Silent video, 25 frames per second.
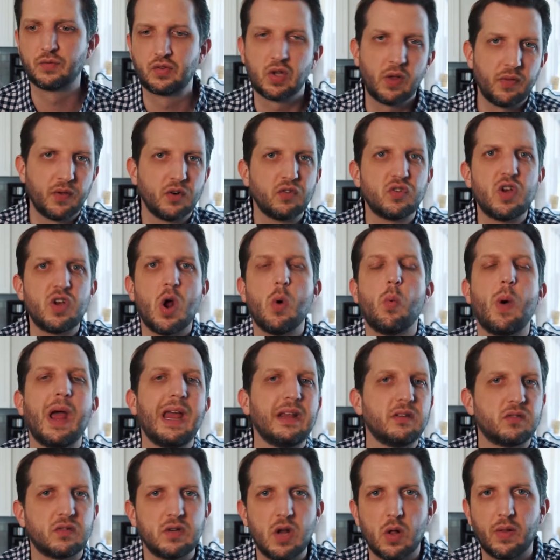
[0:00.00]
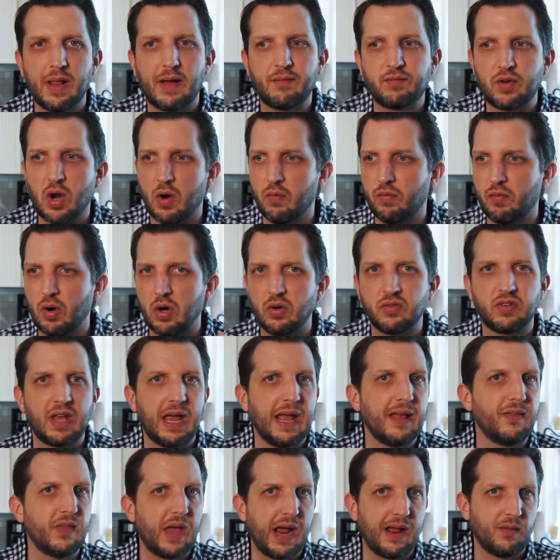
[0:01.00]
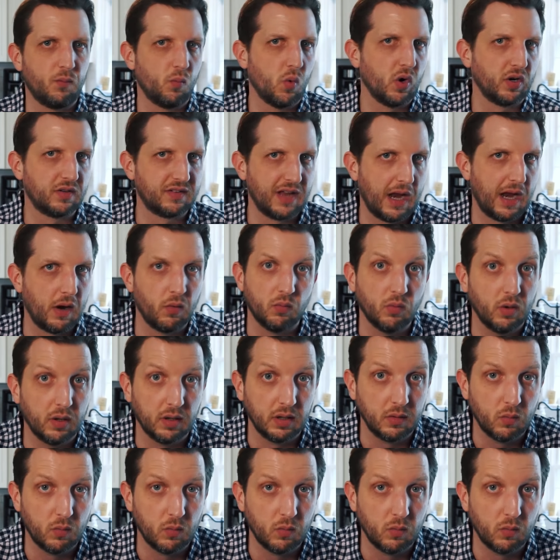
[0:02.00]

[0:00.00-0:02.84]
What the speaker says: So there's no waste, no leftovers, and that works out really